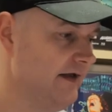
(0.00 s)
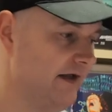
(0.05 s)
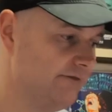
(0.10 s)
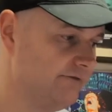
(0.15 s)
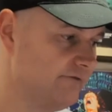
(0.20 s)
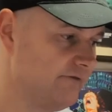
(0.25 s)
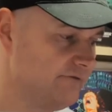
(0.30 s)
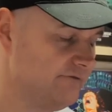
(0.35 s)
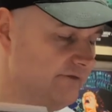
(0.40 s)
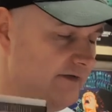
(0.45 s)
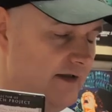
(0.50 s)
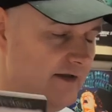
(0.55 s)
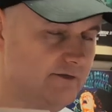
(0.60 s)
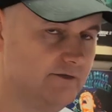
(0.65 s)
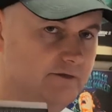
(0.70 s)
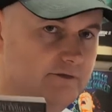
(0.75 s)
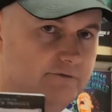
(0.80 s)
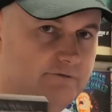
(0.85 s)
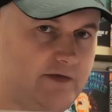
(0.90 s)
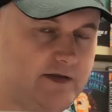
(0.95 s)
it doesn't get
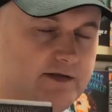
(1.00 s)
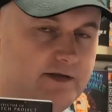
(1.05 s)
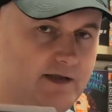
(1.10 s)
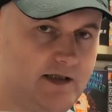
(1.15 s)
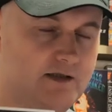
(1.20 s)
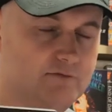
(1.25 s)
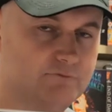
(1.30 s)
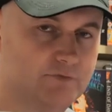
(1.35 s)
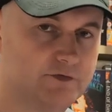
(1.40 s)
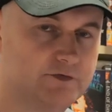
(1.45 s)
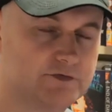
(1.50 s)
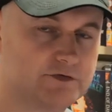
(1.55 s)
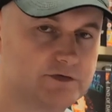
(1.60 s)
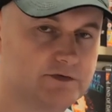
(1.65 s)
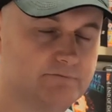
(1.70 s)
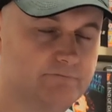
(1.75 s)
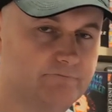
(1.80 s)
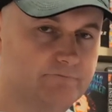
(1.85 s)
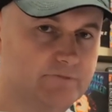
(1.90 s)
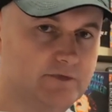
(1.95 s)
taken out
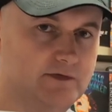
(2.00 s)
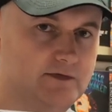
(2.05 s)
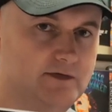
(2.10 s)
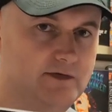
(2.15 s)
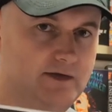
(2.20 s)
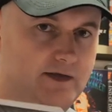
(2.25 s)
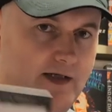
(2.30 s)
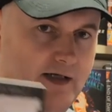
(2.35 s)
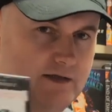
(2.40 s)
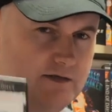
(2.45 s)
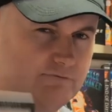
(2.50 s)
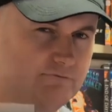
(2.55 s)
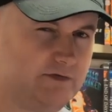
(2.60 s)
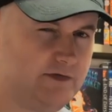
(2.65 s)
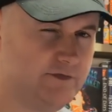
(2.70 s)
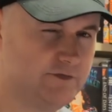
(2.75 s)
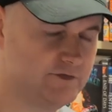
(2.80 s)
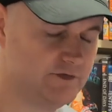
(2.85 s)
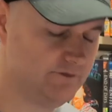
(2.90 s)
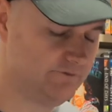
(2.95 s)
much, and it
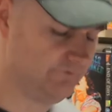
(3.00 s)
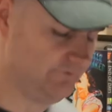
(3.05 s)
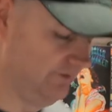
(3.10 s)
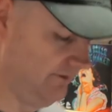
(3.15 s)
really should